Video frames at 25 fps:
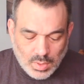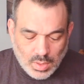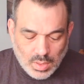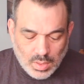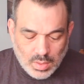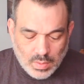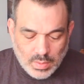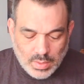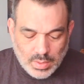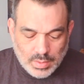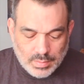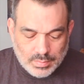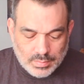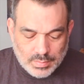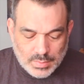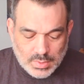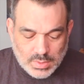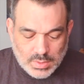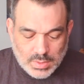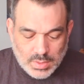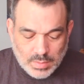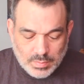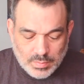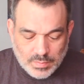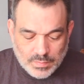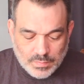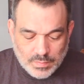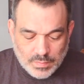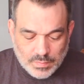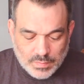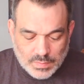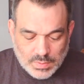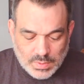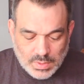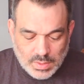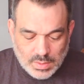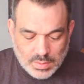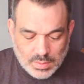All right, December
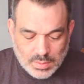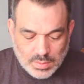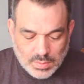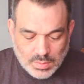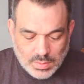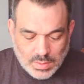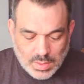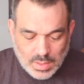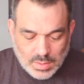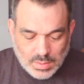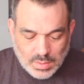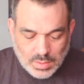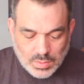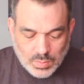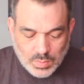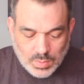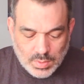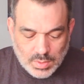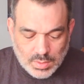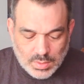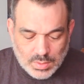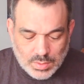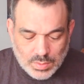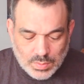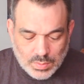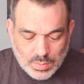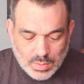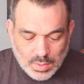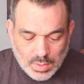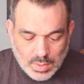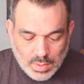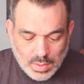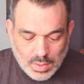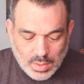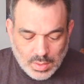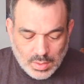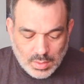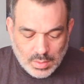15, 2022.
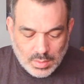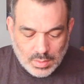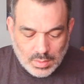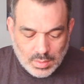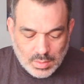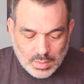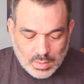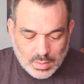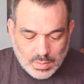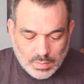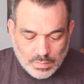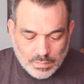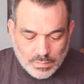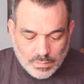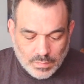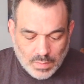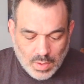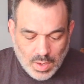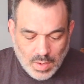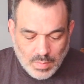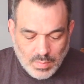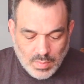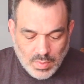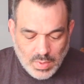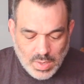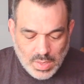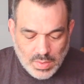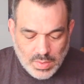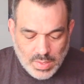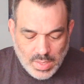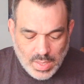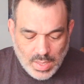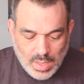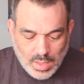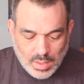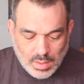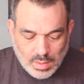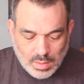The farmer and the
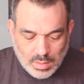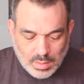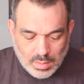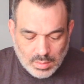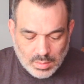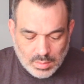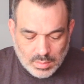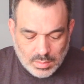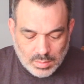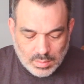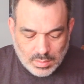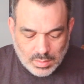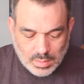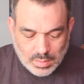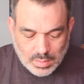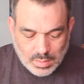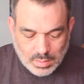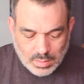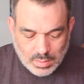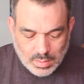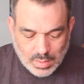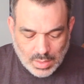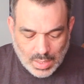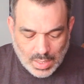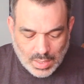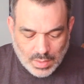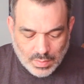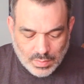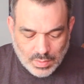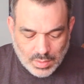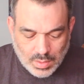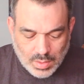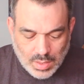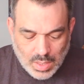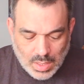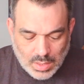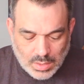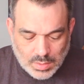hen, out of
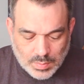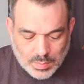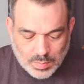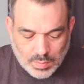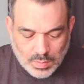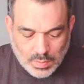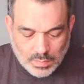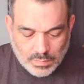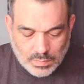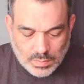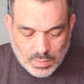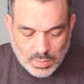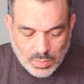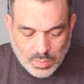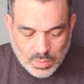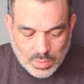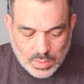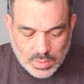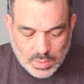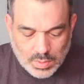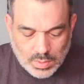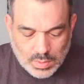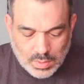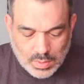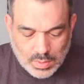the Gospel of Luke